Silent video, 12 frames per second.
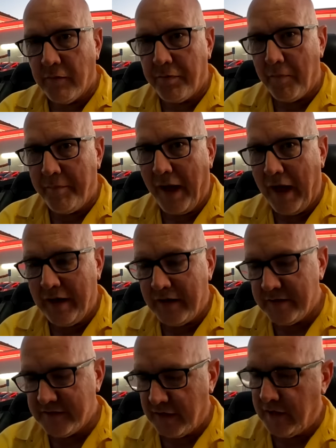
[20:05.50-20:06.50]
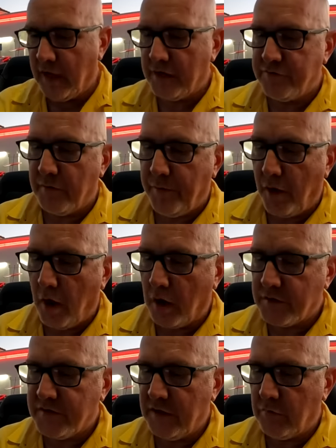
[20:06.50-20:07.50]
they'll put patties in an extra
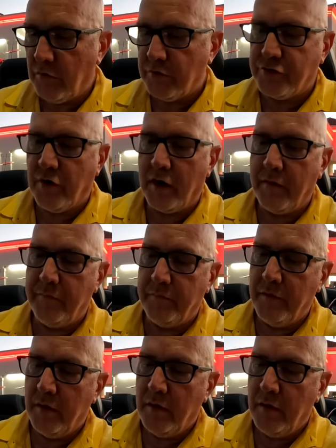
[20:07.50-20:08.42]
box they won't try and